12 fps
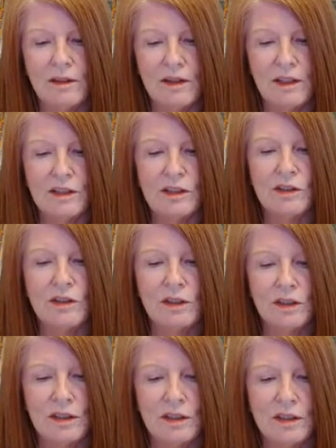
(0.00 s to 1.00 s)
This
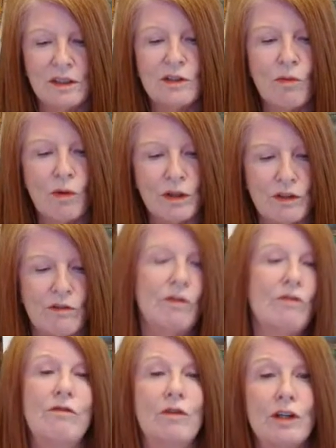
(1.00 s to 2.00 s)
is
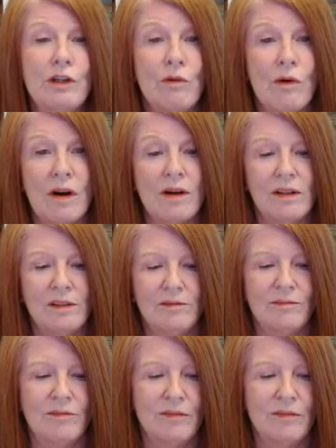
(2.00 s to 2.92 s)
wonderful for you all.